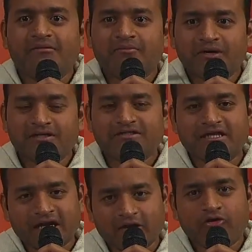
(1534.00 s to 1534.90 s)
but
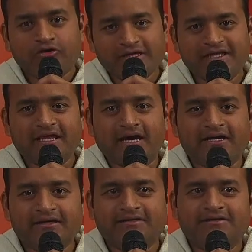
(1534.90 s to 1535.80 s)
according
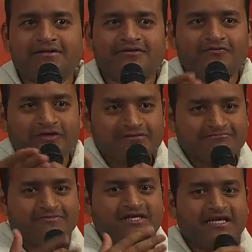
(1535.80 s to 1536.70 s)
that,
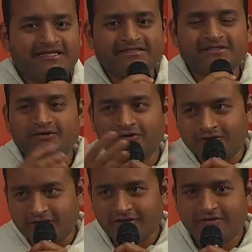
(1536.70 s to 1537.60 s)
when Saliji
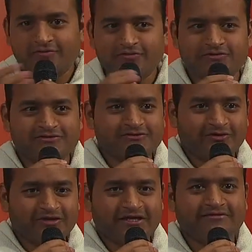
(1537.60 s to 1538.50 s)
or here we was
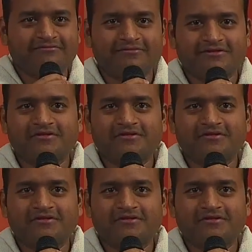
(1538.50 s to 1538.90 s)
talking